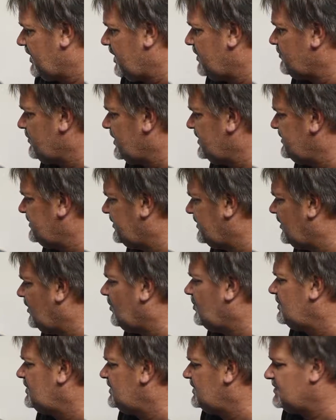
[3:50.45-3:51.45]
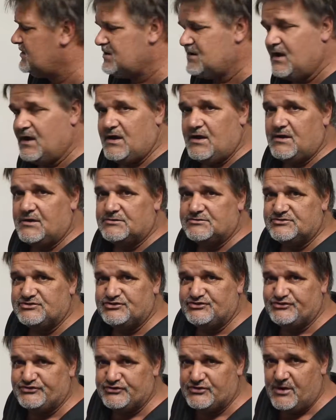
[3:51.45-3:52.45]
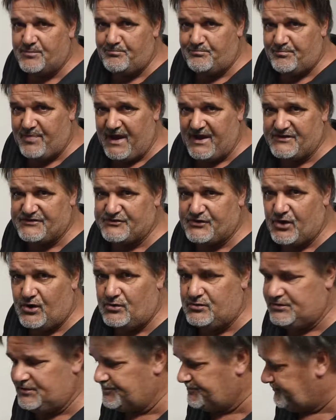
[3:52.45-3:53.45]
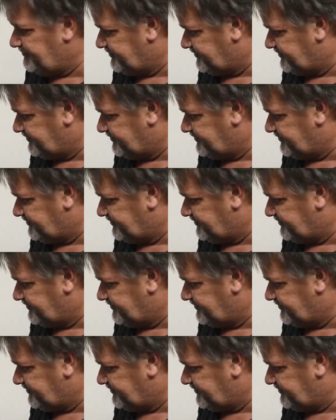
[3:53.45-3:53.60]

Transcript: and ready to go, you shoot a base coat,